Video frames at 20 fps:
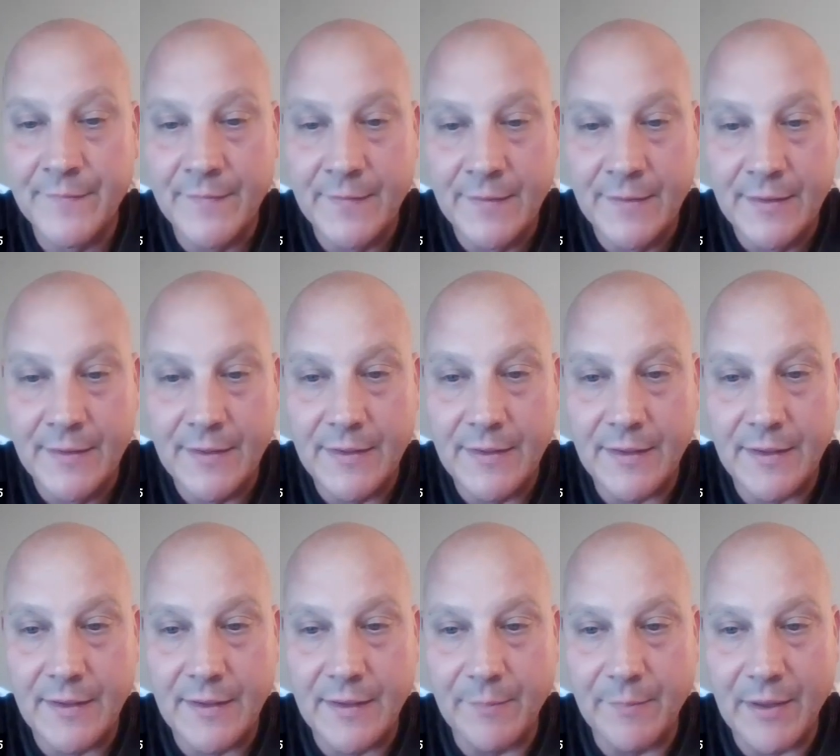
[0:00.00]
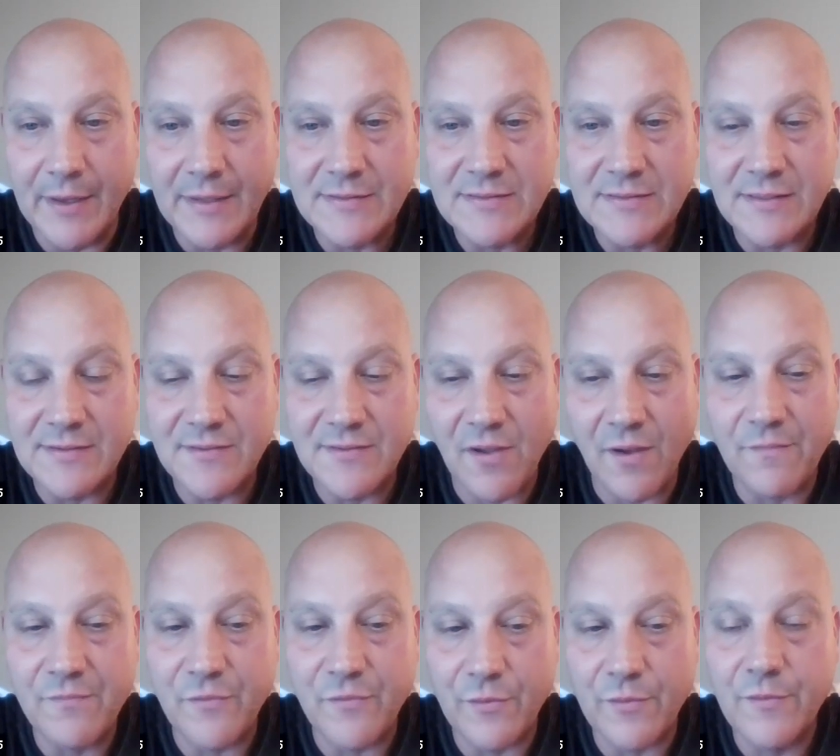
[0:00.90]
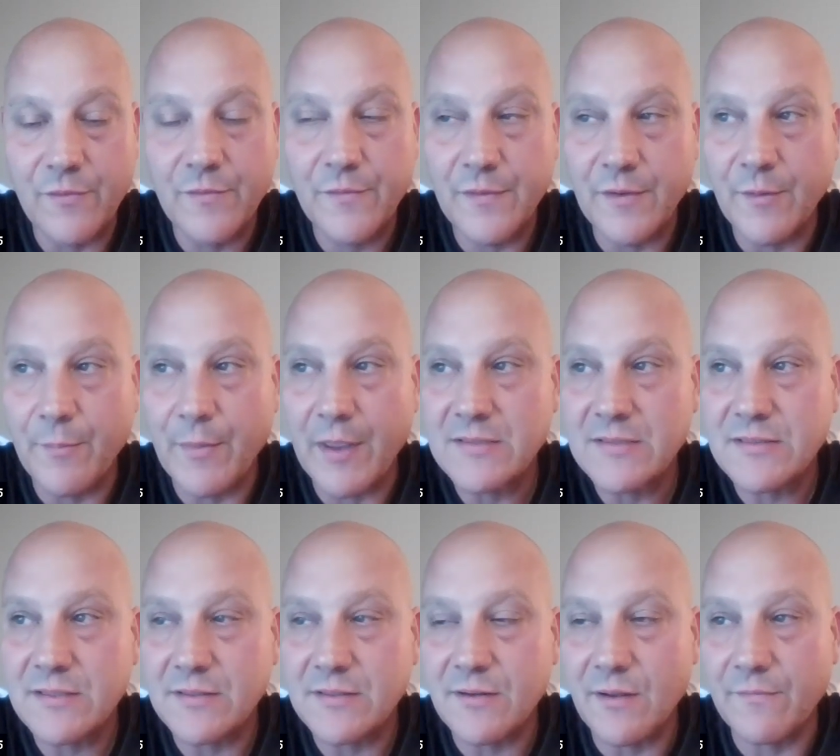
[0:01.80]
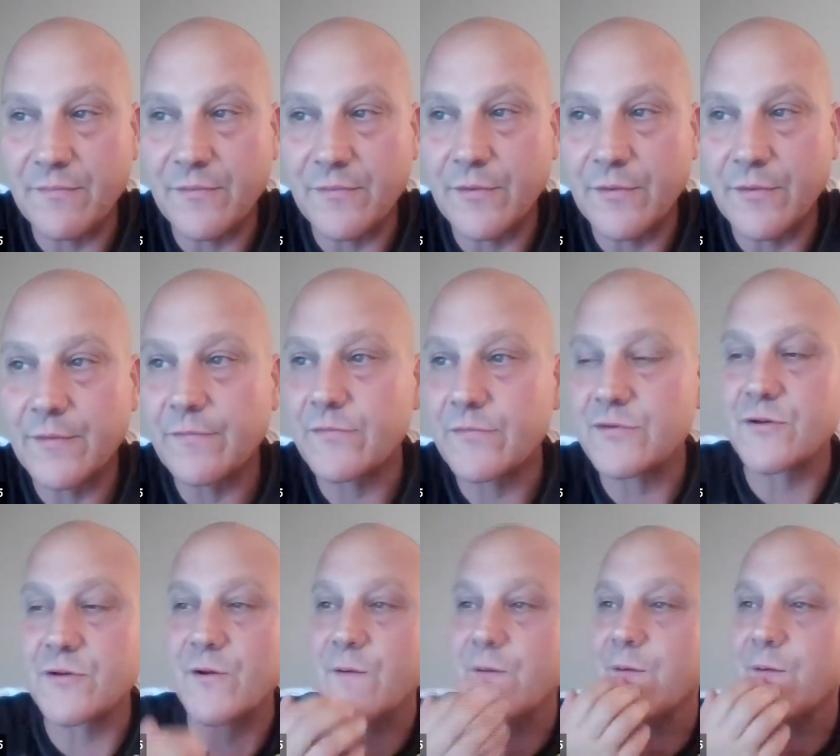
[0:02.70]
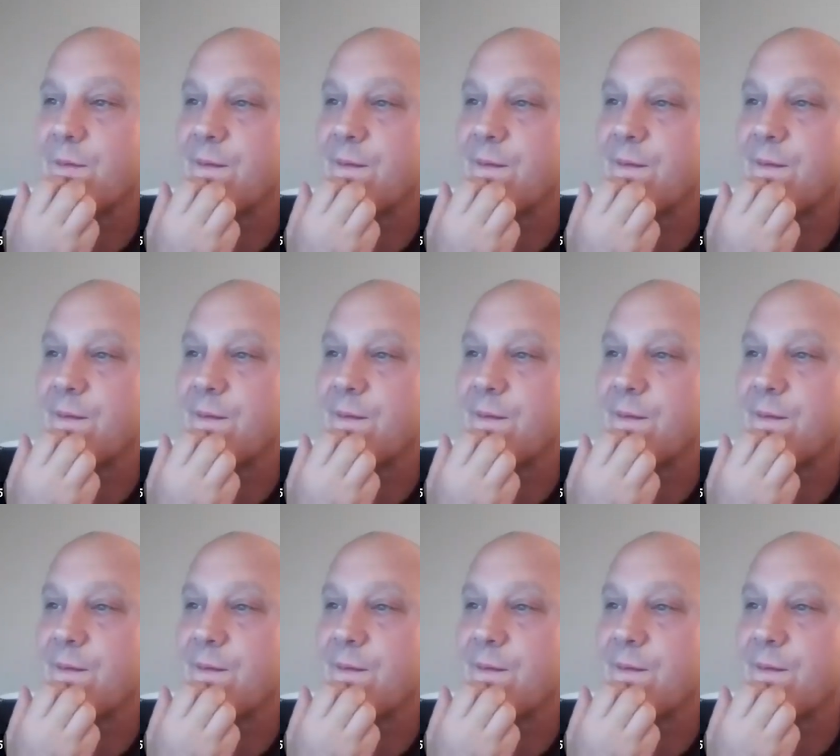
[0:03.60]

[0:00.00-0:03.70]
Yeah, it, it is tougher. It makes it tougher for sure.